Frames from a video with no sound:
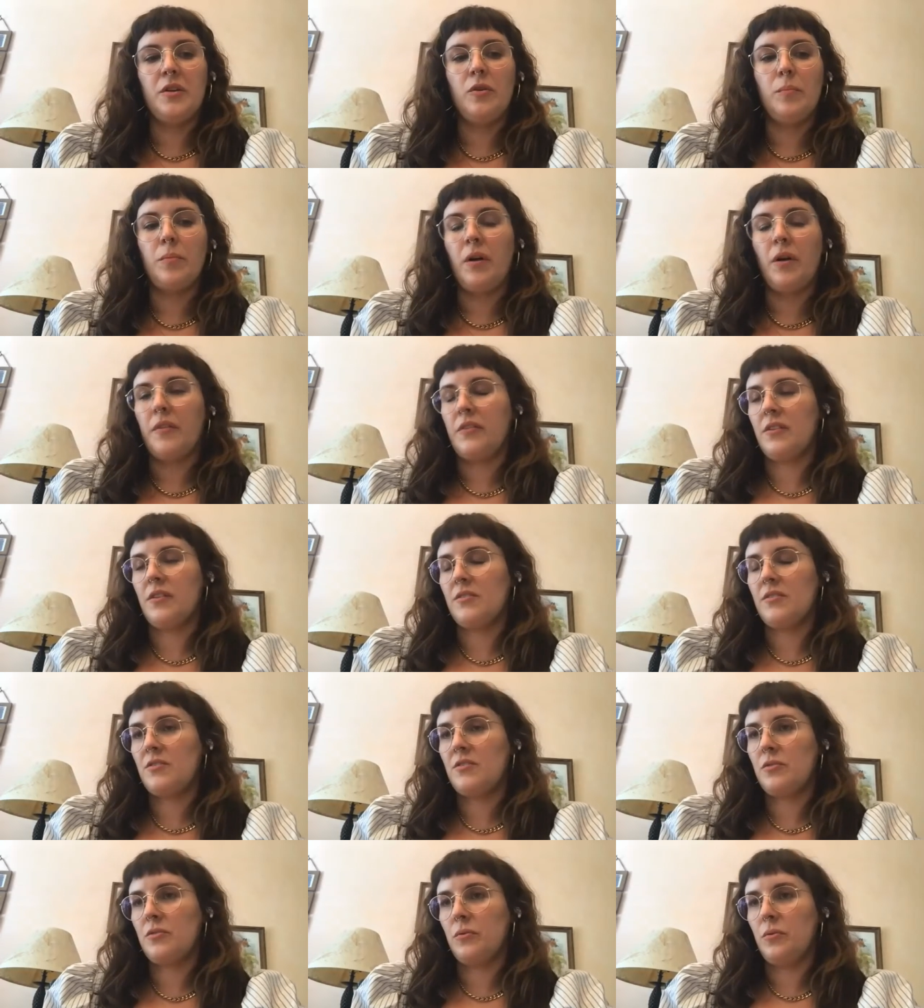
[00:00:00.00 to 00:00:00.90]
who brought this
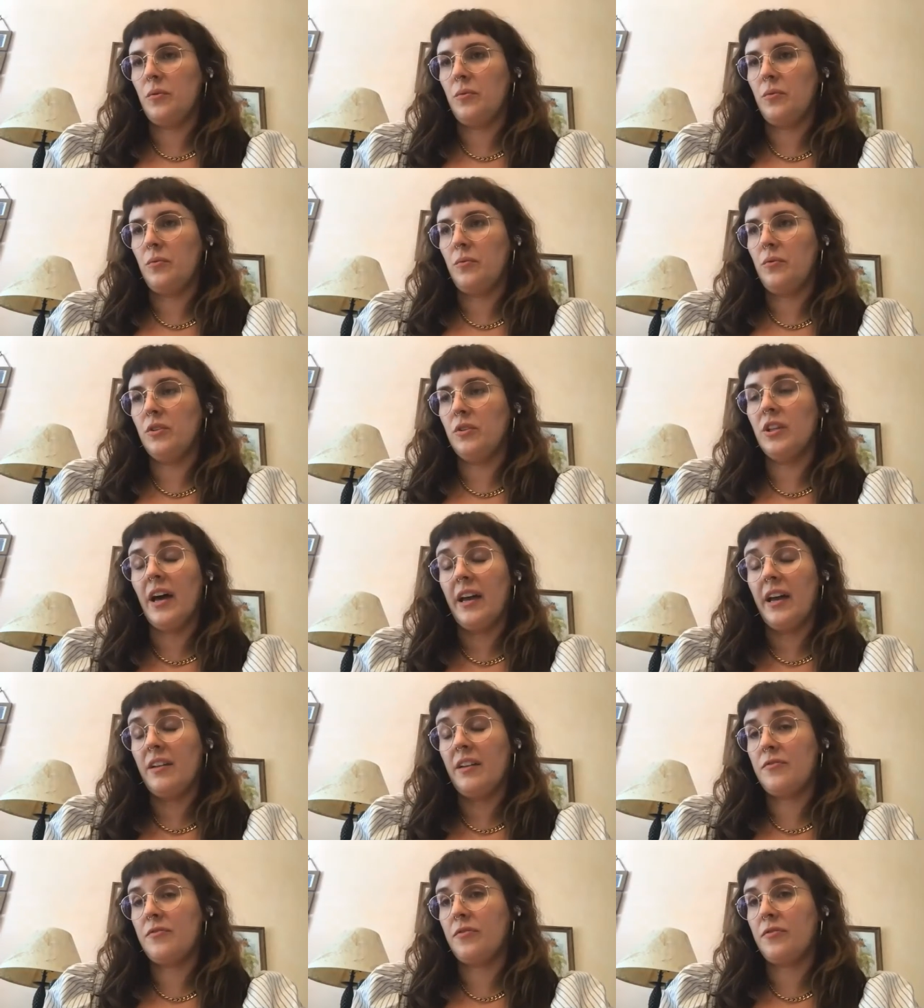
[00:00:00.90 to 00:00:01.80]
to
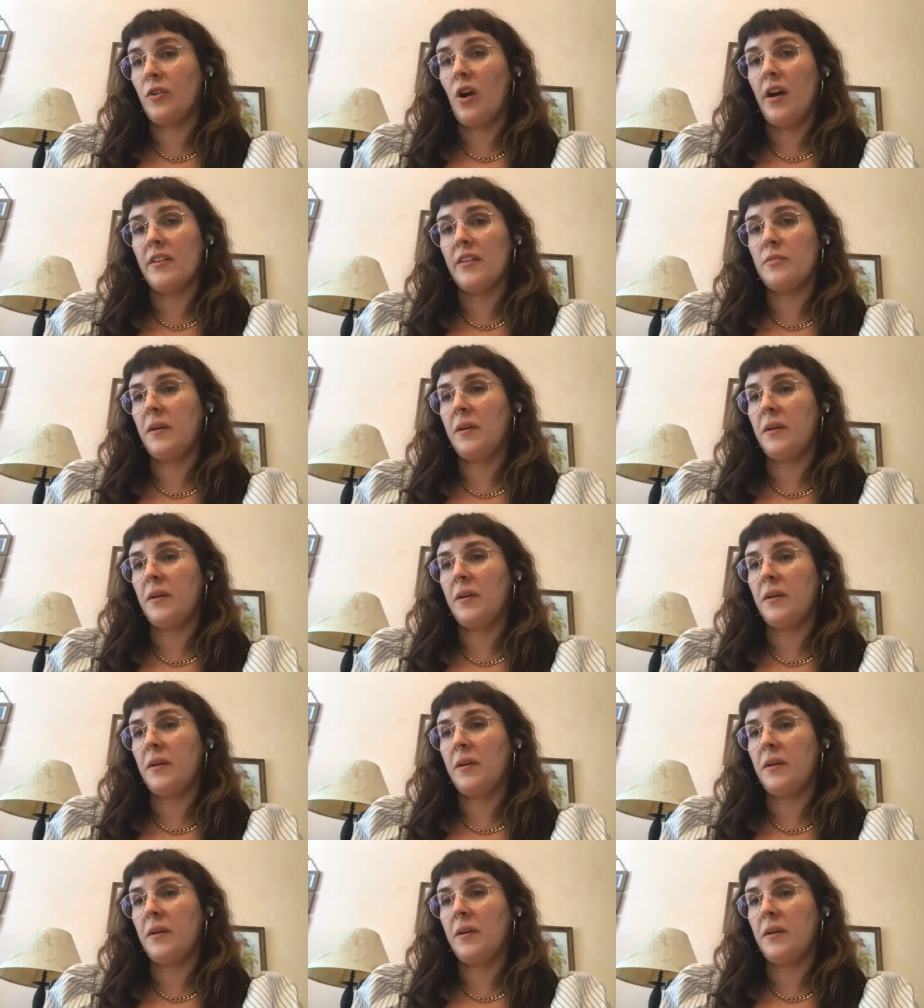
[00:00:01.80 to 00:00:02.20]
light for us,